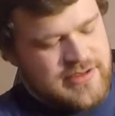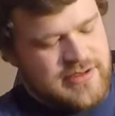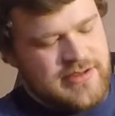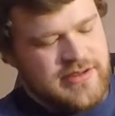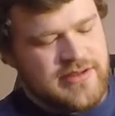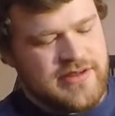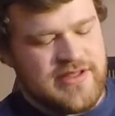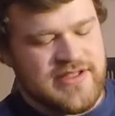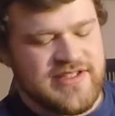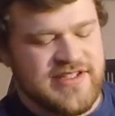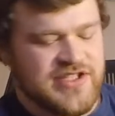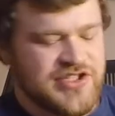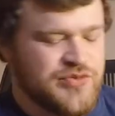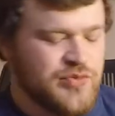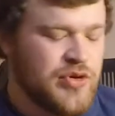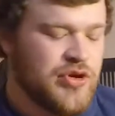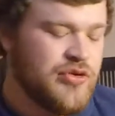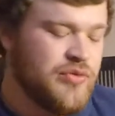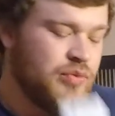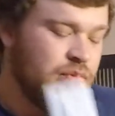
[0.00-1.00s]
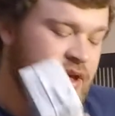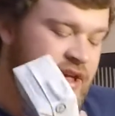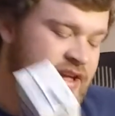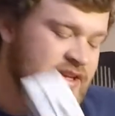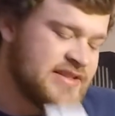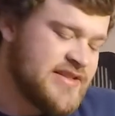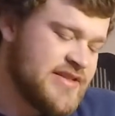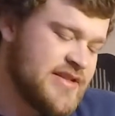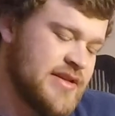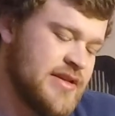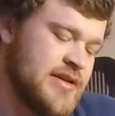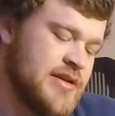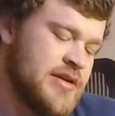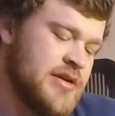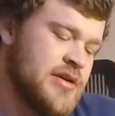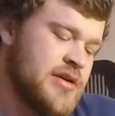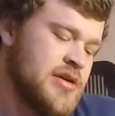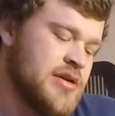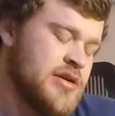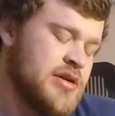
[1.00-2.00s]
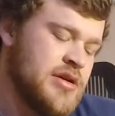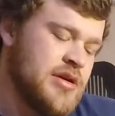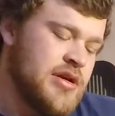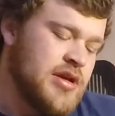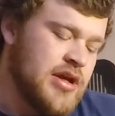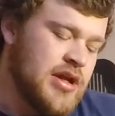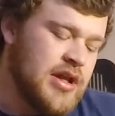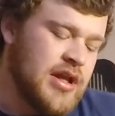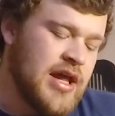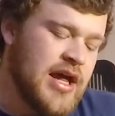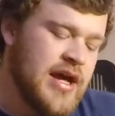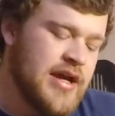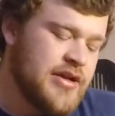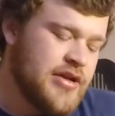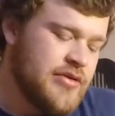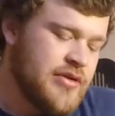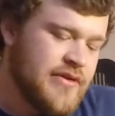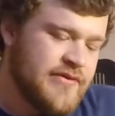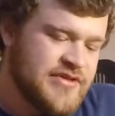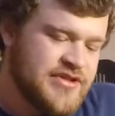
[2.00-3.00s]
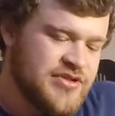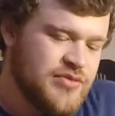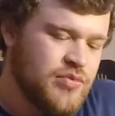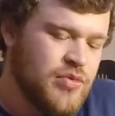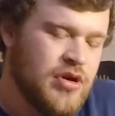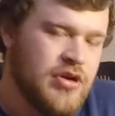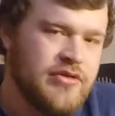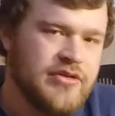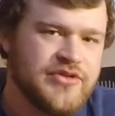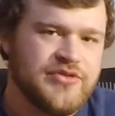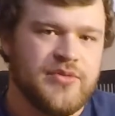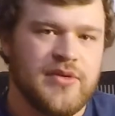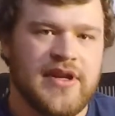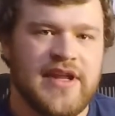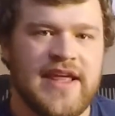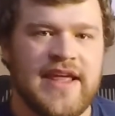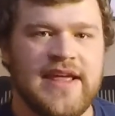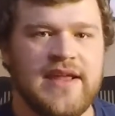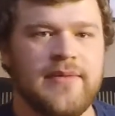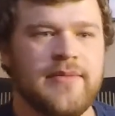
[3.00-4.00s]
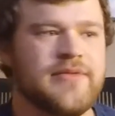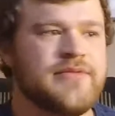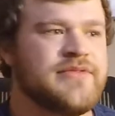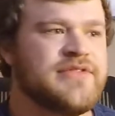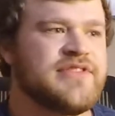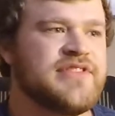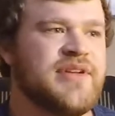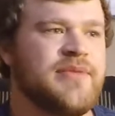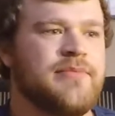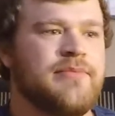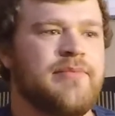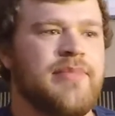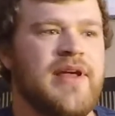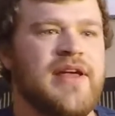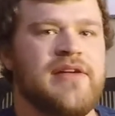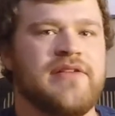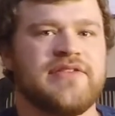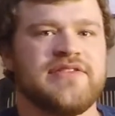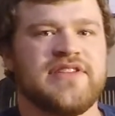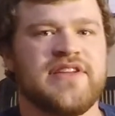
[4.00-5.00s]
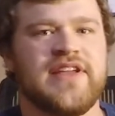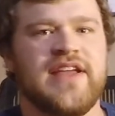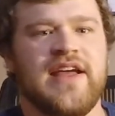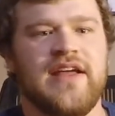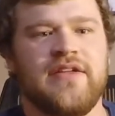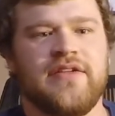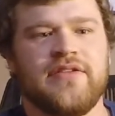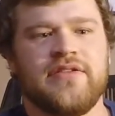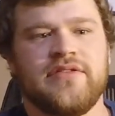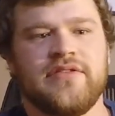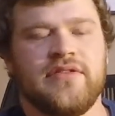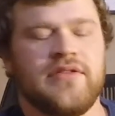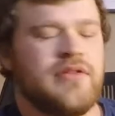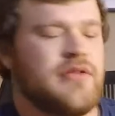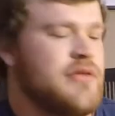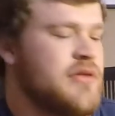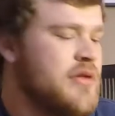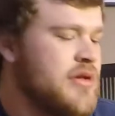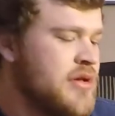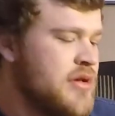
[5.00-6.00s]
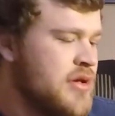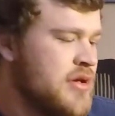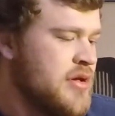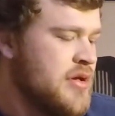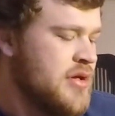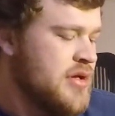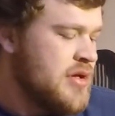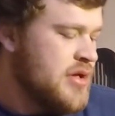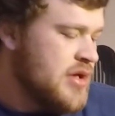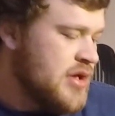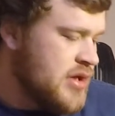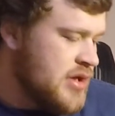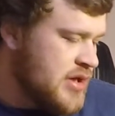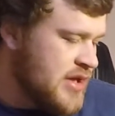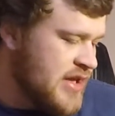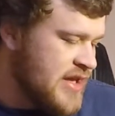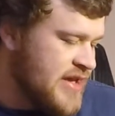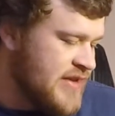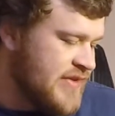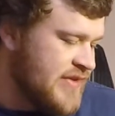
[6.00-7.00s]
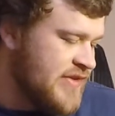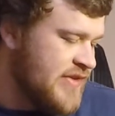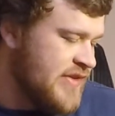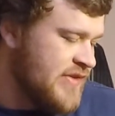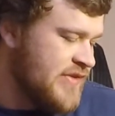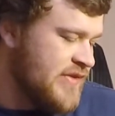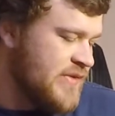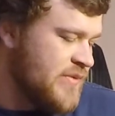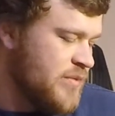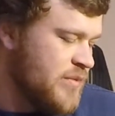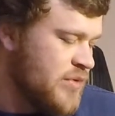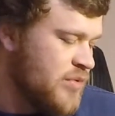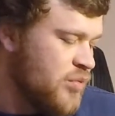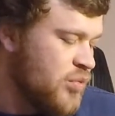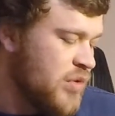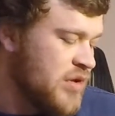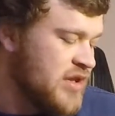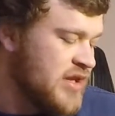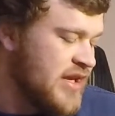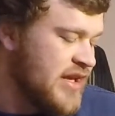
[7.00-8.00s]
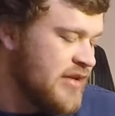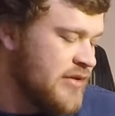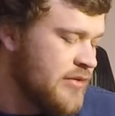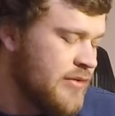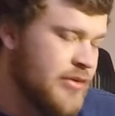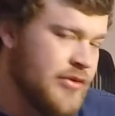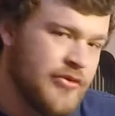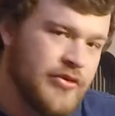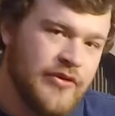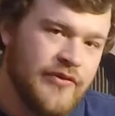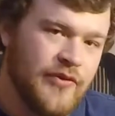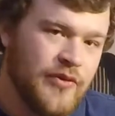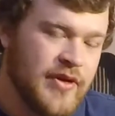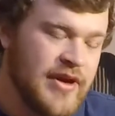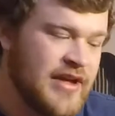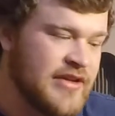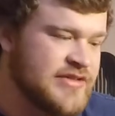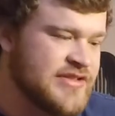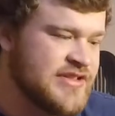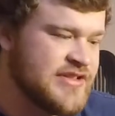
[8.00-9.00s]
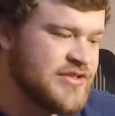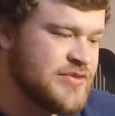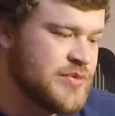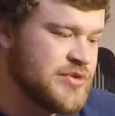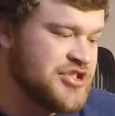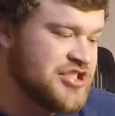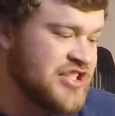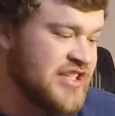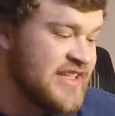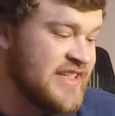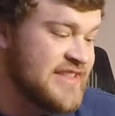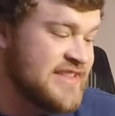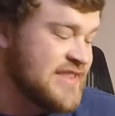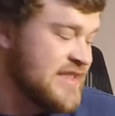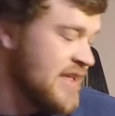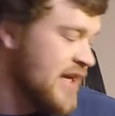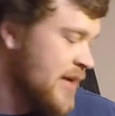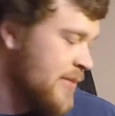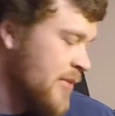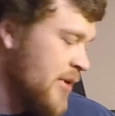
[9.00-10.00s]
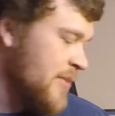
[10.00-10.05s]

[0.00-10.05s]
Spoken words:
This is what weighs a lot. Obviously water is what, 8 some pounds a gallon. I guess this is what, 1 liter, 34 ounces, which is enough.